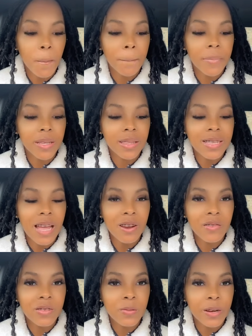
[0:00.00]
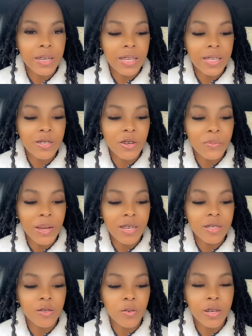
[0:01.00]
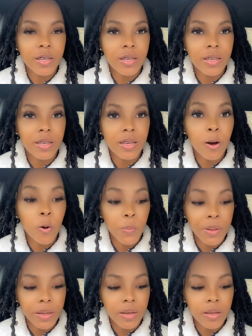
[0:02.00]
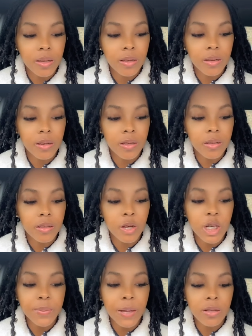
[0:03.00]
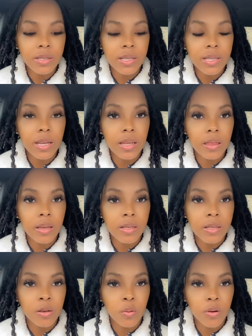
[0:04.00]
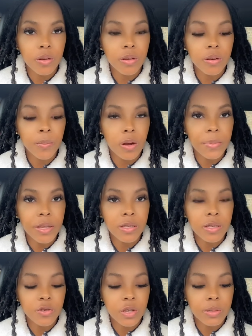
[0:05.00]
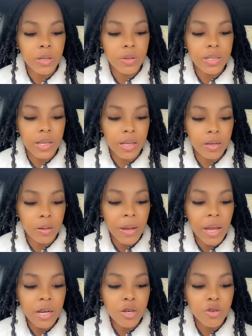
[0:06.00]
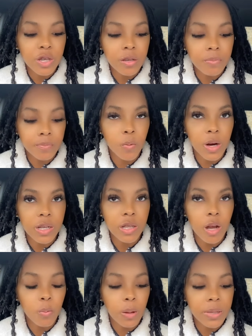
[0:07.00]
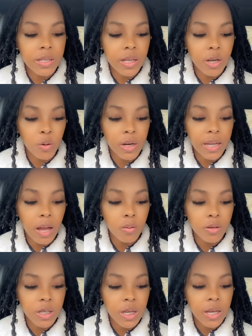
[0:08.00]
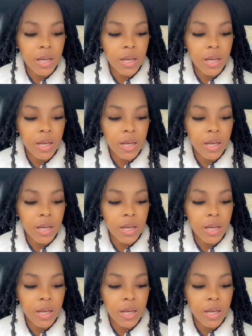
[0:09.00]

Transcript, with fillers: But the title of this word is Your Marriage Door Opened. Your spouse is getting things in order. I am it to the dream, so it said, I had a dream where I saw a woman sitting on a couch